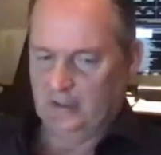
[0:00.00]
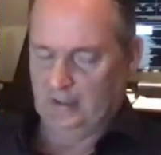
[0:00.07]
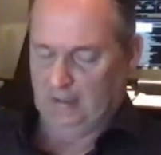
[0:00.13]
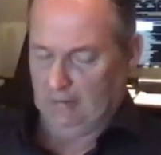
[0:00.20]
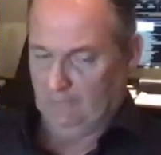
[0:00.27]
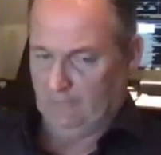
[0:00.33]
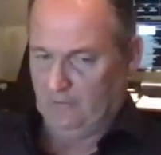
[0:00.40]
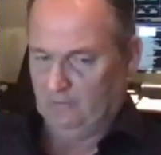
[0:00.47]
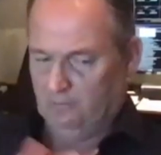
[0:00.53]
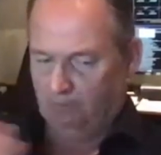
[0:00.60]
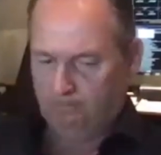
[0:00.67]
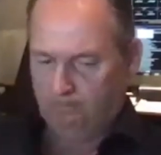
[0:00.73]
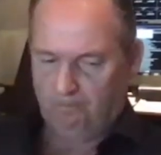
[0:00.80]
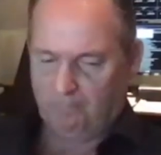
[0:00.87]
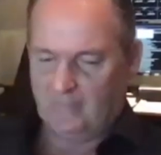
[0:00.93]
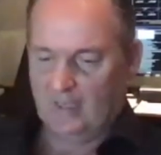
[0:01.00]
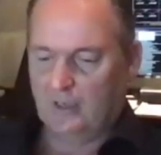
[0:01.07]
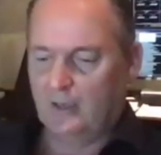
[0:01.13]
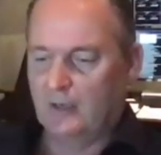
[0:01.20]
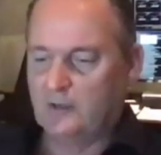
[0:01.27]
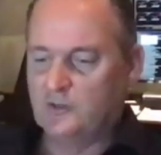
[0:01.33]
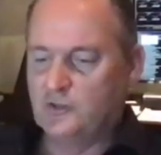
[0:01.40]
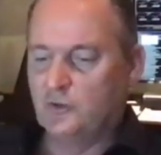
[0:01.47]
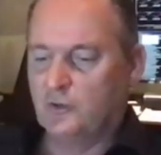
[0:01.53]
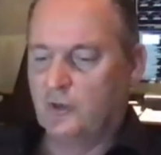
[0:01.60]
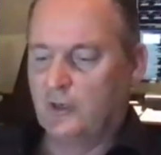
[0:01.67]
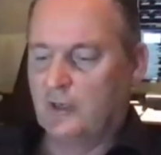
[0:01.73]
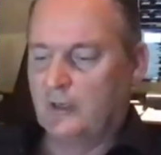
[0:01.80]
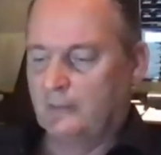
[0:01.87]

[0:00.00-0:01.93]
even during